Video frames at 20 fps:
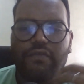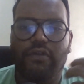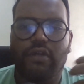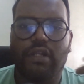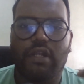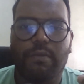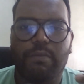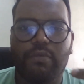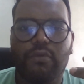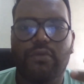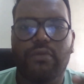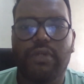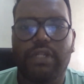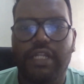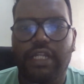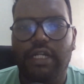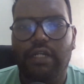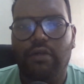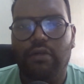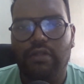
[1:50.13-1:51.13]
you are up to
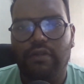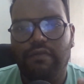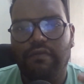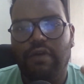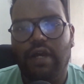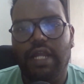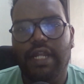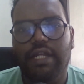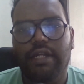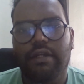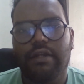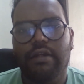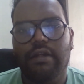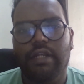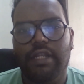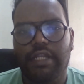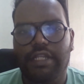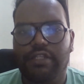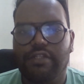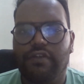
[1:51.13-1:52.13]
date on a wide
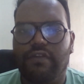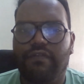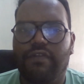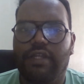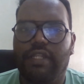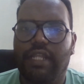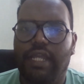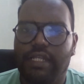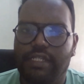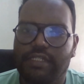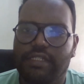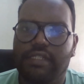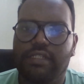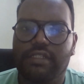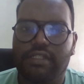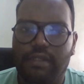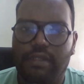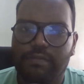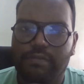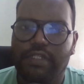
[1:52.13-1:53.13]
range of financial
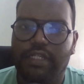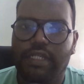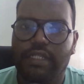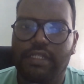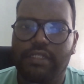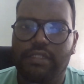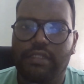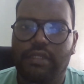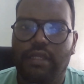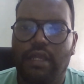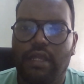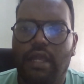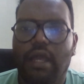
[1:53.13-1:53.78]
subjects,